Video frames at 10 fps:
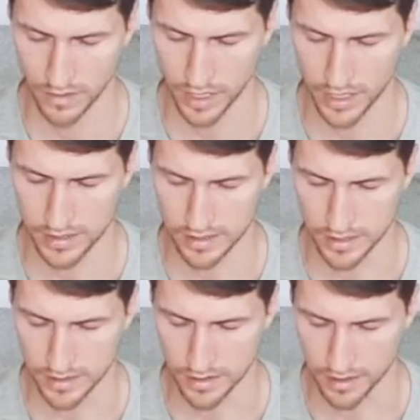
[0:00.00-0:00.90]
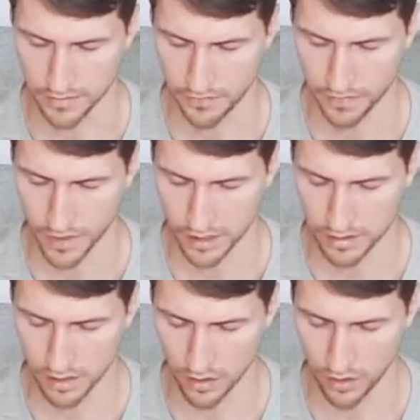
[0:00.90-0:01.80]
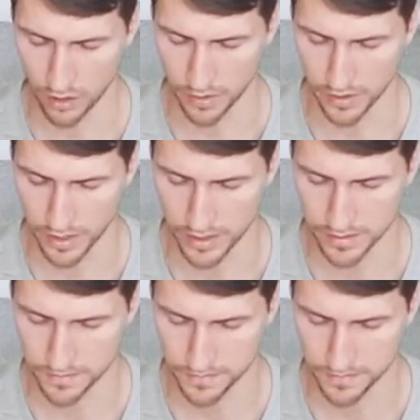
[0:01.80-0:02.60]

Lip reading: And 60. Slowly open your eyes.